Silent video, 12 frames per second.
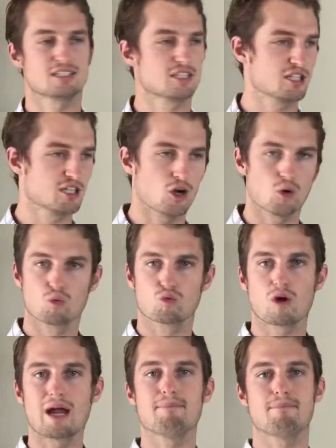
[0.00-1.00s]
Yeah, it's going to
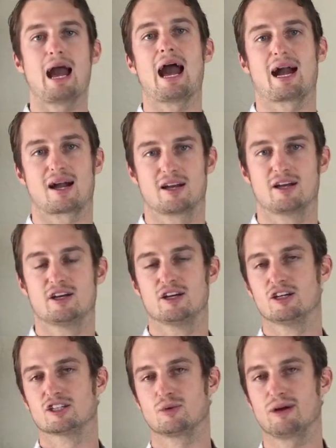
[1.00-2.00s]
go right back.
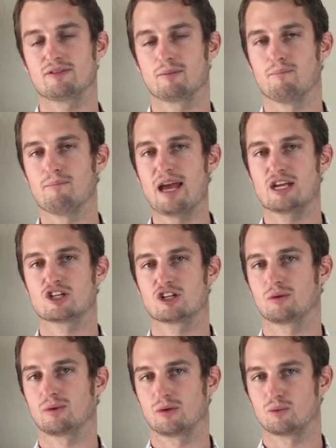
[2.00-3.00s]
So we have to
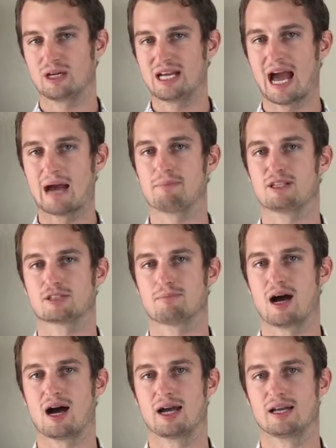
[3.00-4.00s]
make sure that we rehab
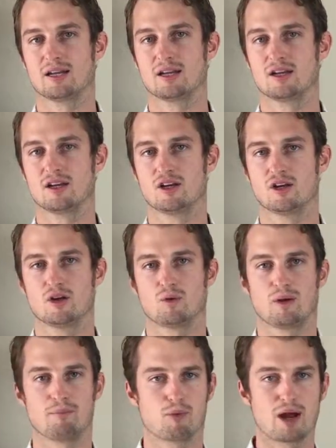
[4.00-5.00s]
the spine,
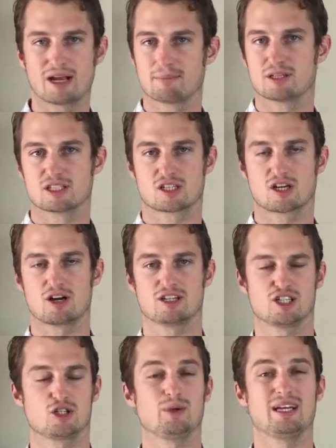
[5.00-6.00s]
we break up the
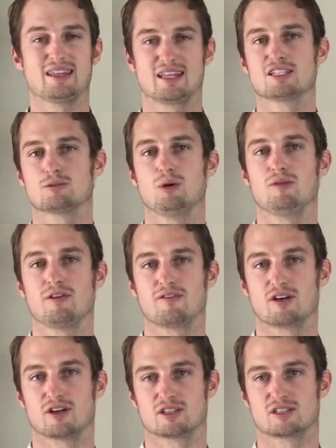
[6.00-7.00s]
scar tissue, we get things
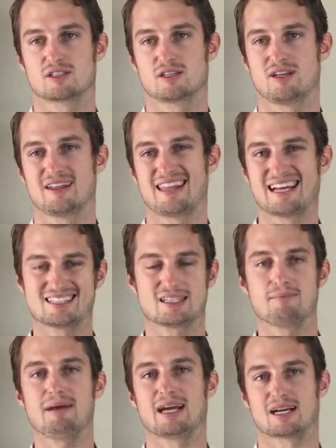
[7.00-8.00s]
moving first.
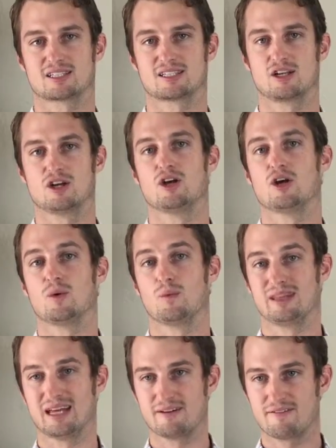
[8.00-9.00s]
That's the mix.
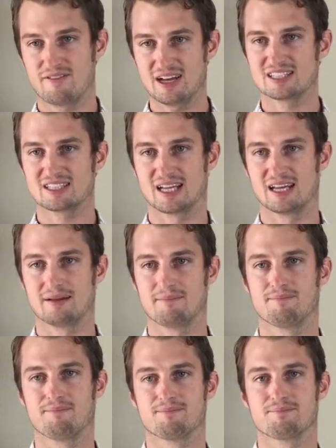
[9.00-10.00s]
We then fix
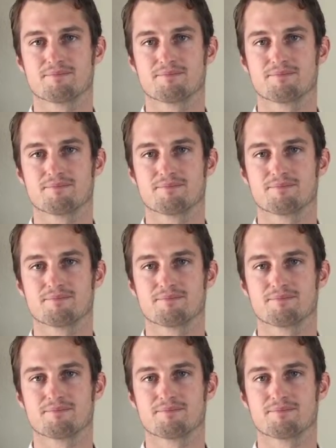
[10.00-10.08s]
it